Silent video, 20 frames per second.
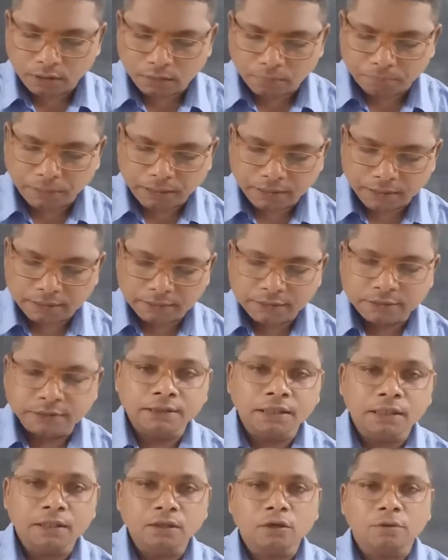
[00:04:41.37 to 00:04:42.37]
But
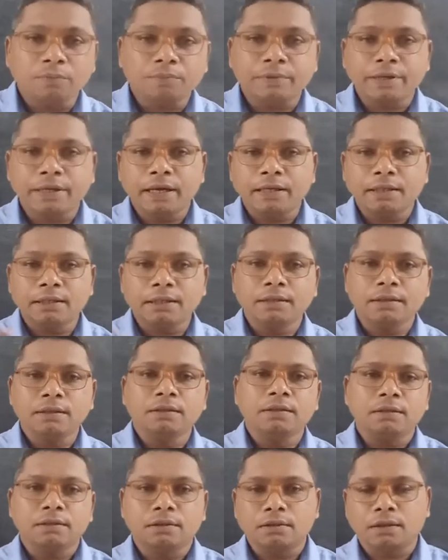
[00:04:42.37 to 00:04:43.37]
instead of
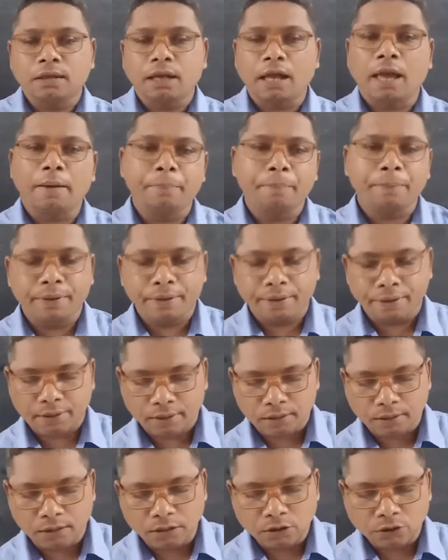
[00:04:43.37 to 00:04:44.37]
getting
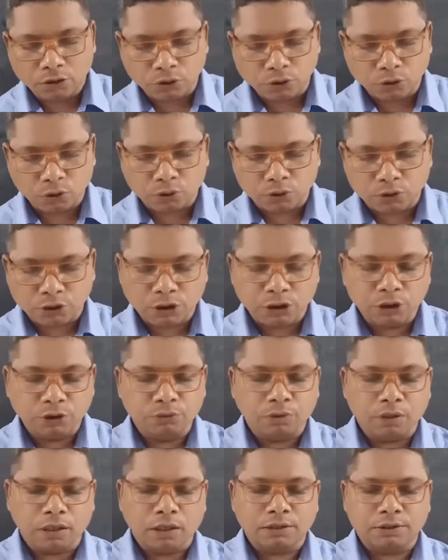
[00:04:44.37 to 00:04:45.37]
happy, so she
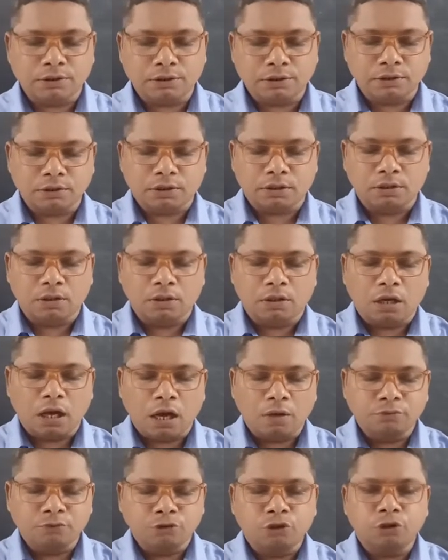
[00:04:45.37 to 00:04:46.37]
was
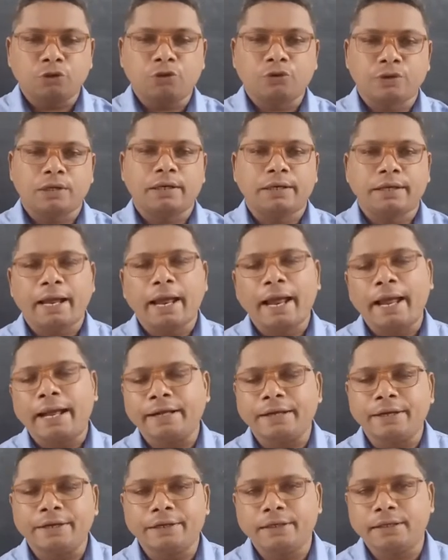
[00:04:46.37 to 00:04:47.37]
absolutely
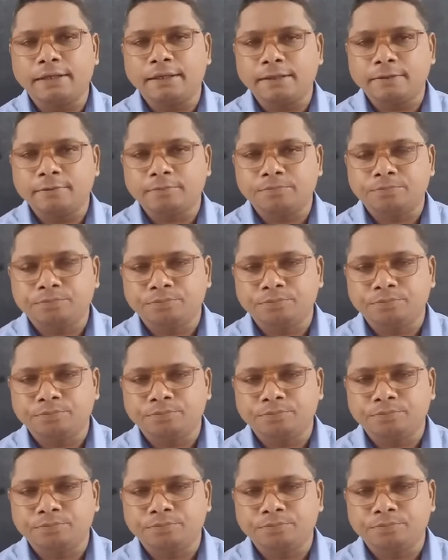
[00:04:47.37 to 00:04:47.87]
angry.